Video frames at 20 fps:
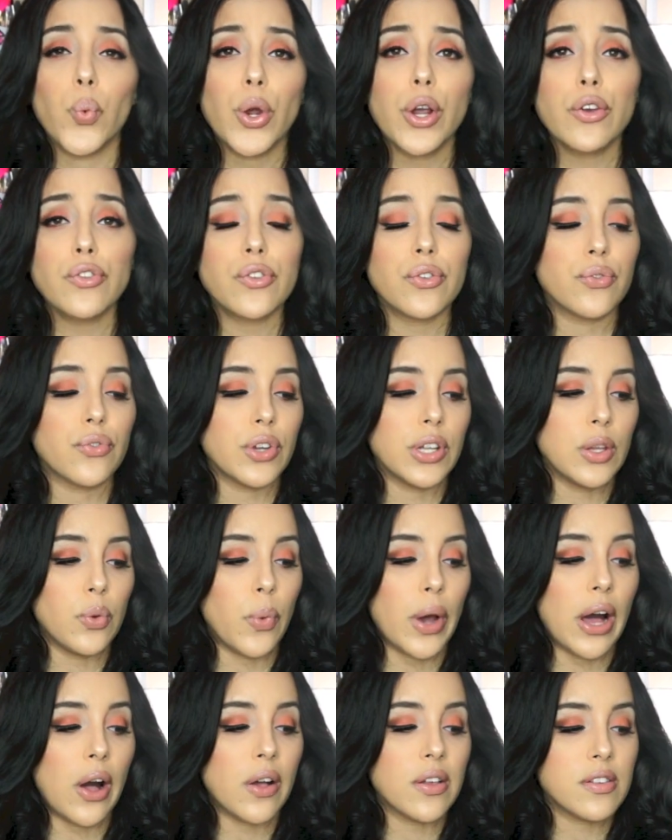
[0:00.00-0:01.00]
Works really
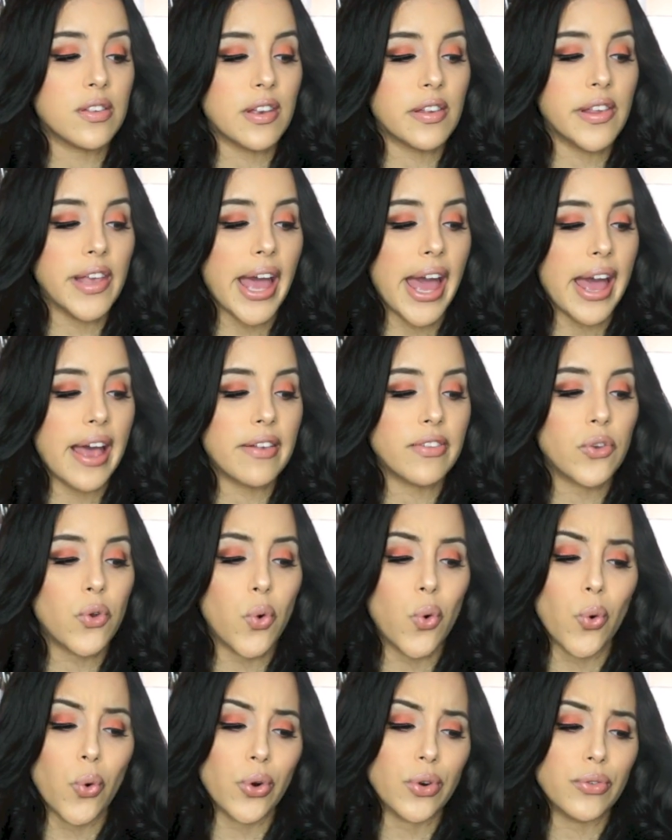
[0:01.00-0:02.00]
well. It says it has
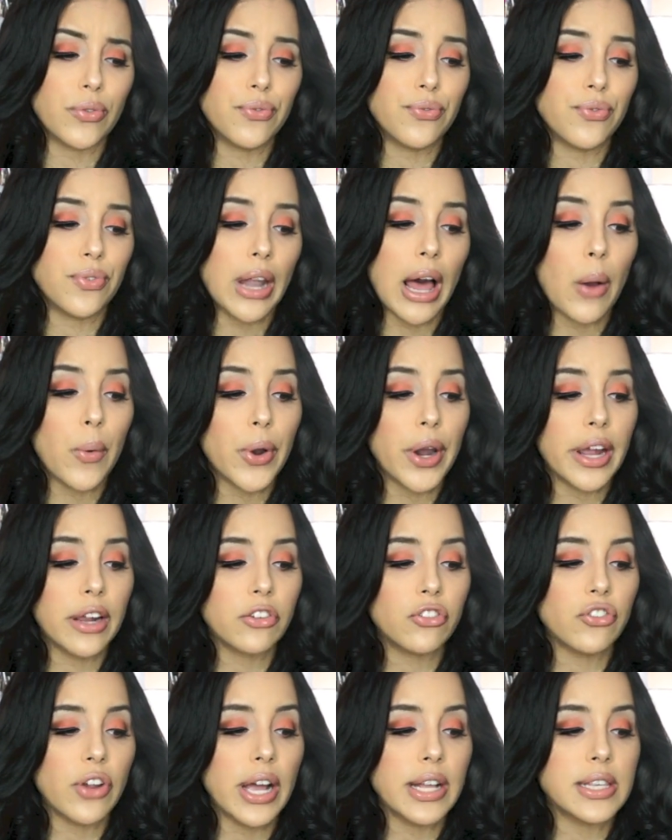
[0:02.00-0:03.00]
cornflower
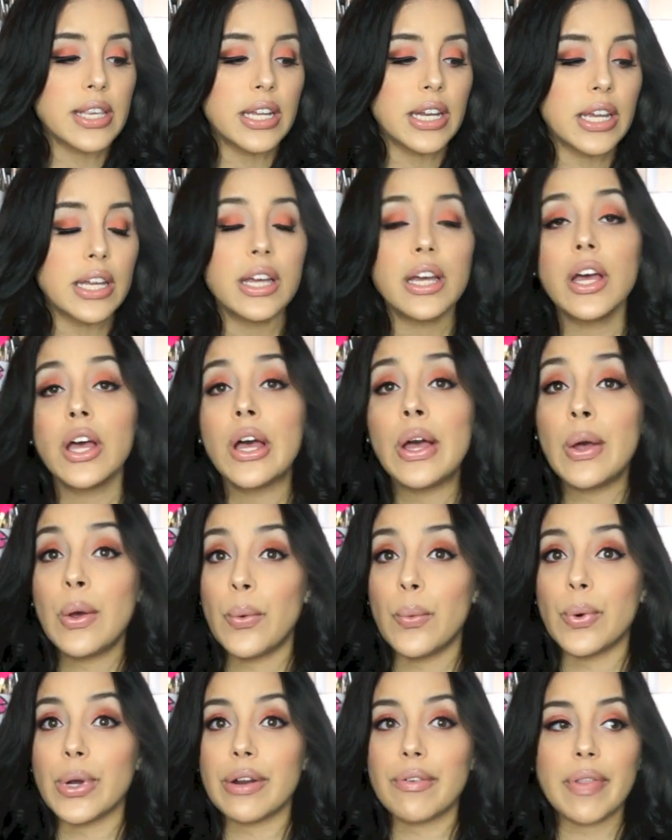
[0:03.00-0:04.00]
extract in it,
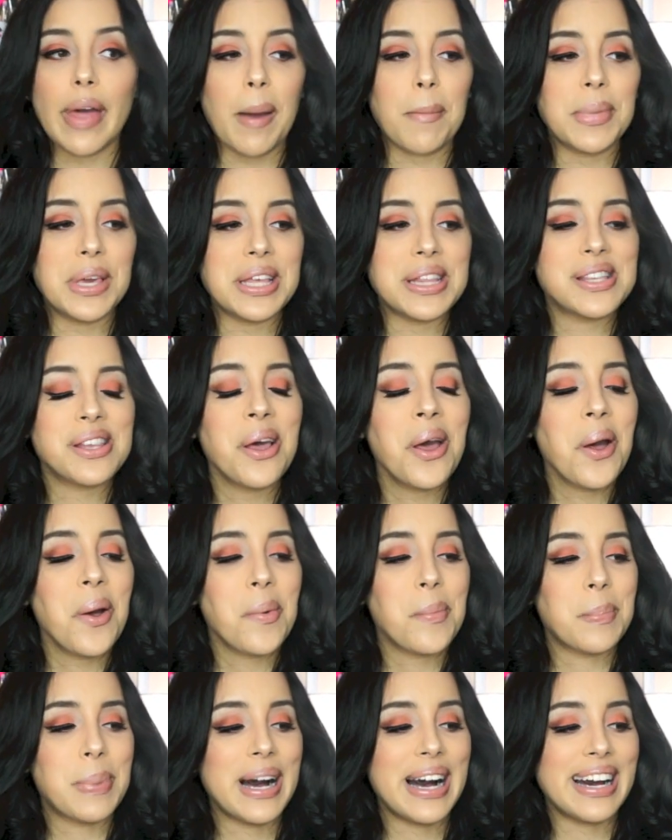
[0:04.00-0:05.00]
whatever that means,
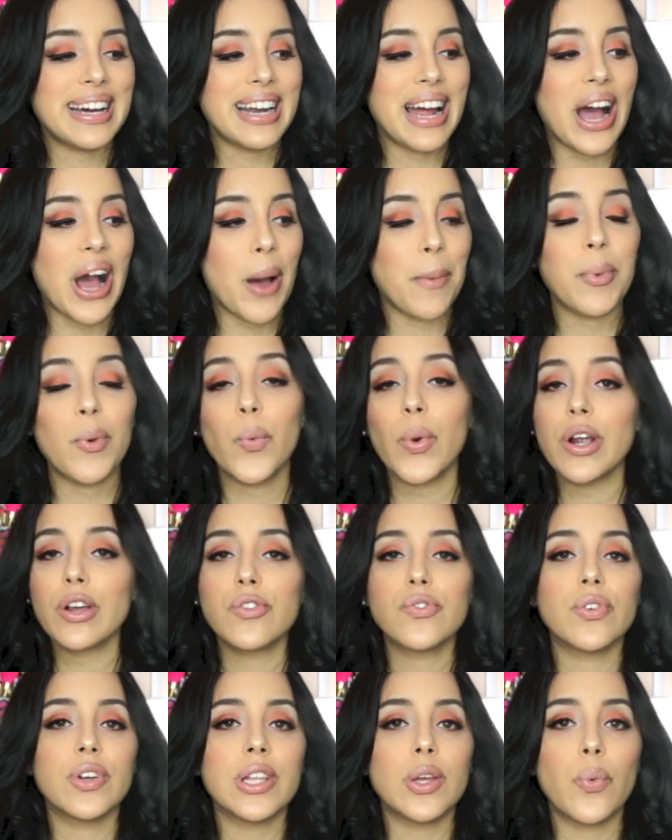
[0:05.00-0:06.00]
but it
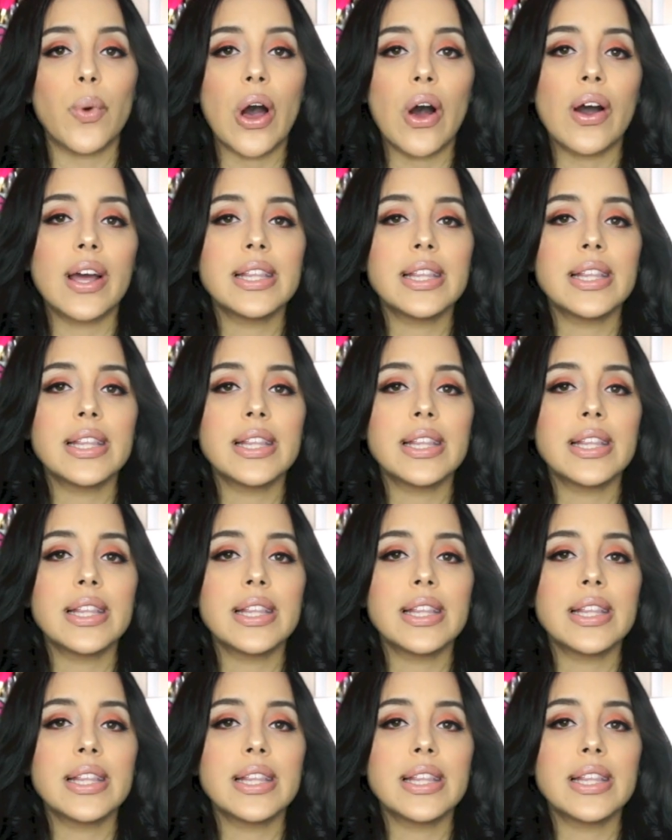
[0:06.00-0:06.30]
works really well.